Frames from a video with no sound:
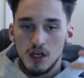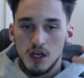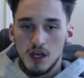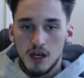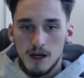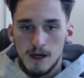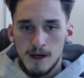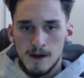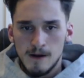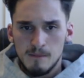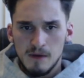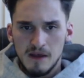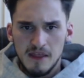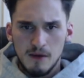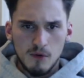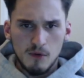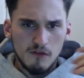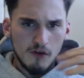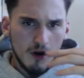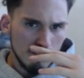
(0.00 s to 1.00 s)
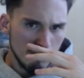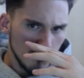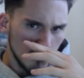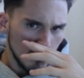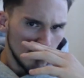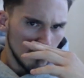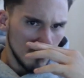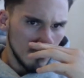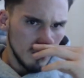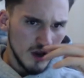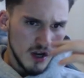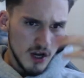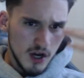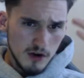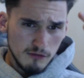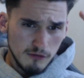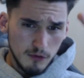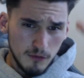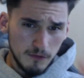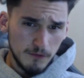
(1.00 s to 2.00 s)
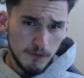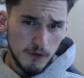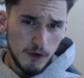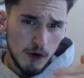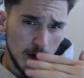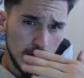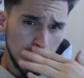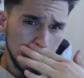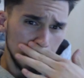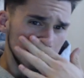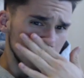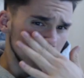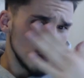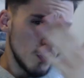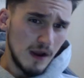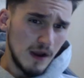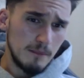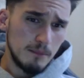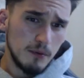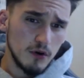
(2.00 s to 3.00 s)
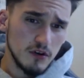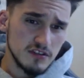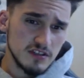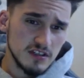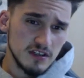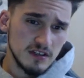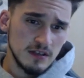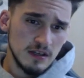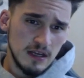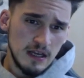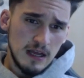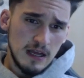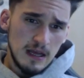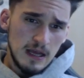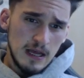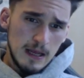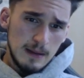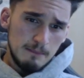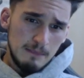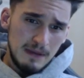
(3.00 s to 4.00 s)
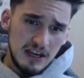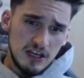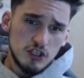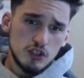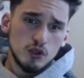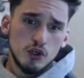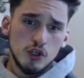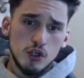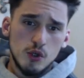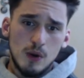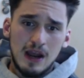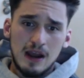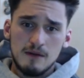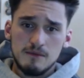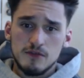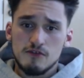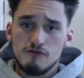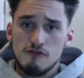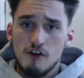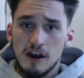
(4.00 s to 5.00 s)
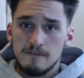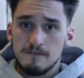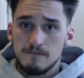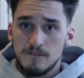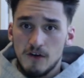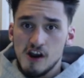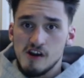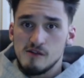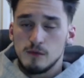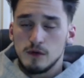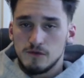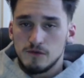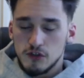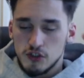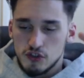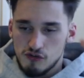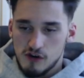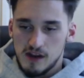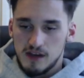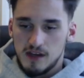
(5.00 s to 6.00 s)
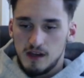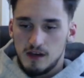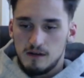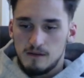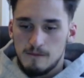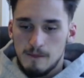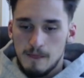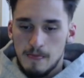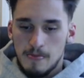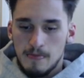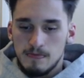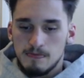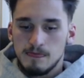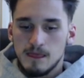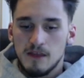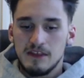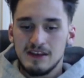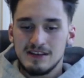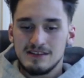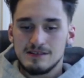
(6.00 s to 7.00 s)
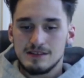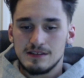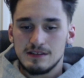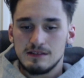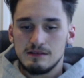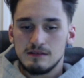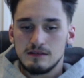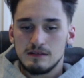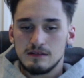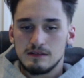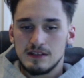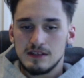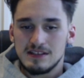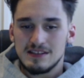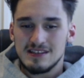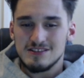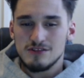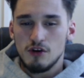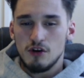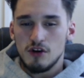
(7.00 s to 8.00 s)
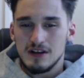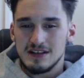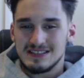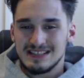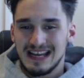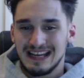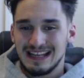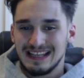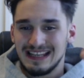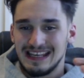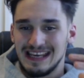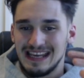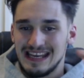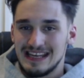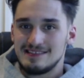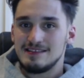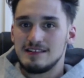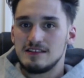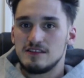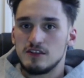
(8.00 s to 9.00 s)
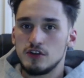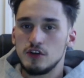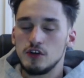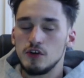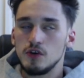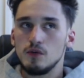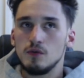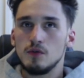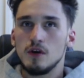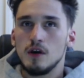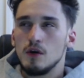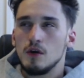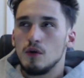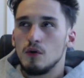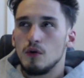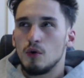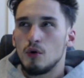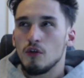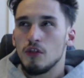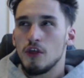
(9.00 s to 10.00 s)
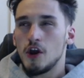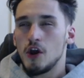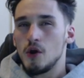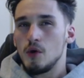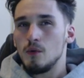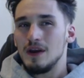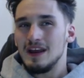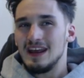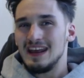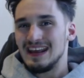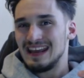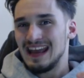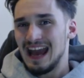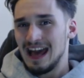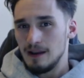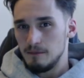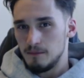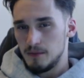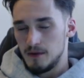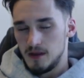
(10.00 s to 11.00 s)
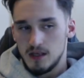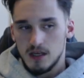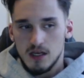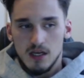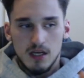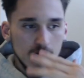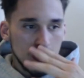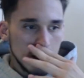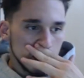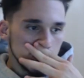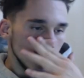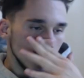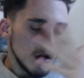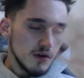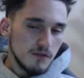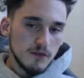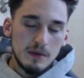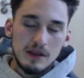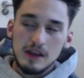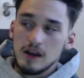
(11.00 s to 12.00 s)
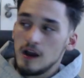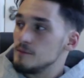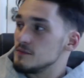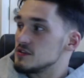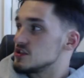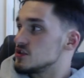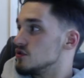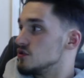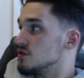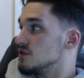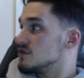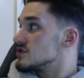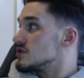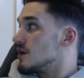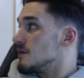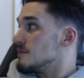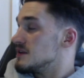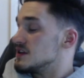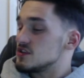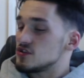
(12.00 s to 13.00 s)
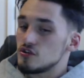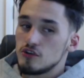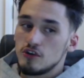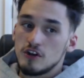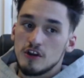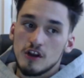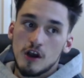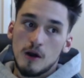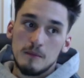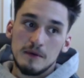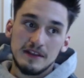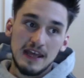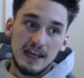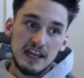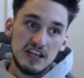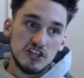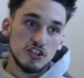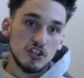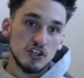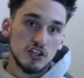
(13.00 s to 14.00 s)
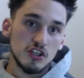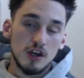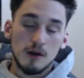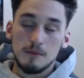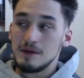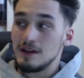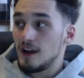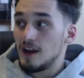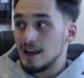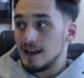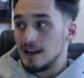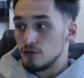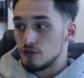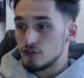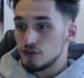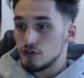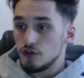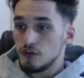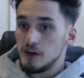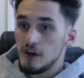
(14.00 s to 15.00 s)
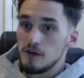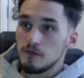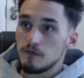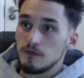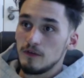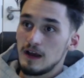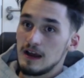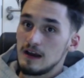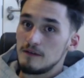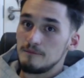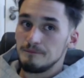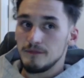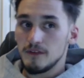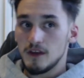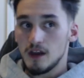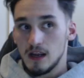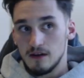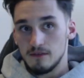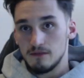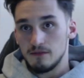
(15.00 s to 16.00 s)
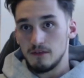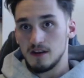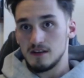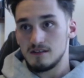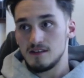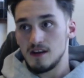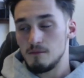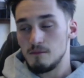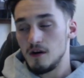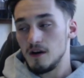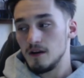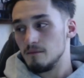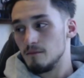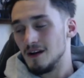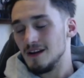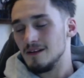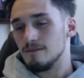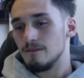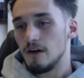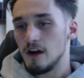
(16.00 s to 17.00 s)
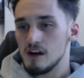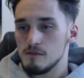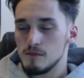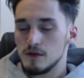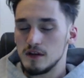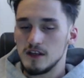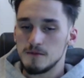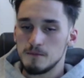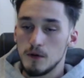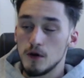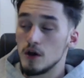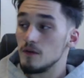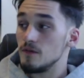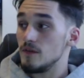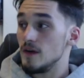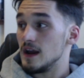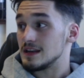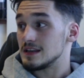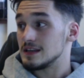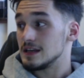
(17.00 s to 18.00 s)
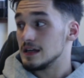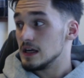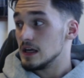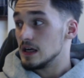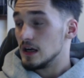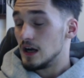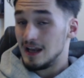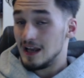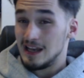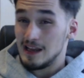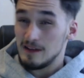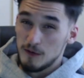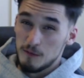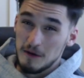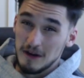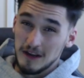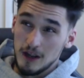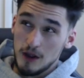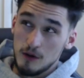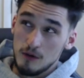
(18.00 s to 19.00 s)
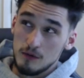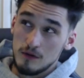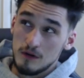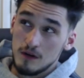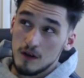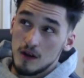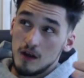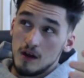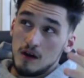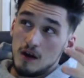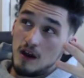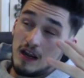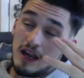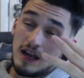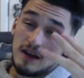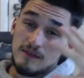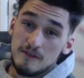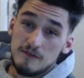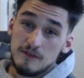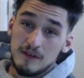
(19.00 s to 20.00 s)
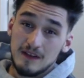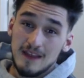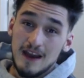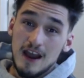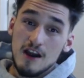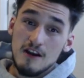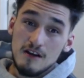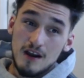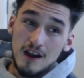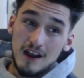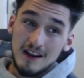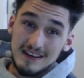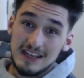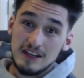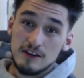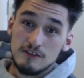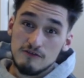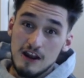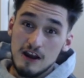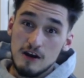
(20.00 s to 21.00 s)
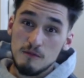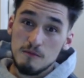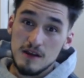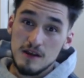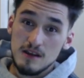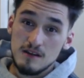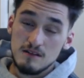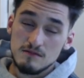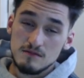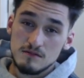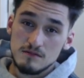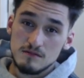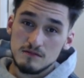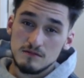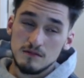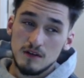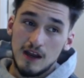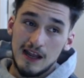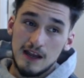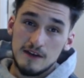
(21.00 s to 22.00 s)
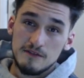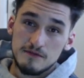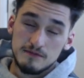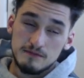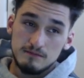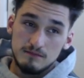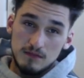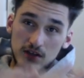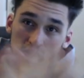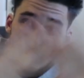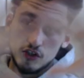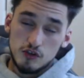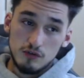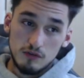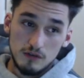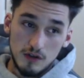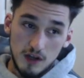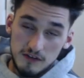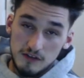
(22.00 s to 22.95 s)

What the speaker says: And then we've got rule 4 is quite important. Make sure you have the right environment for trading. Now this is not exactly easy to do, although it can be. So for me, I'm a student, so I'm in a student accommodation. I'm in like a little studio flat. I have, like I say, my environment is perfect. I live on my own. I have everything that I need around me. I have a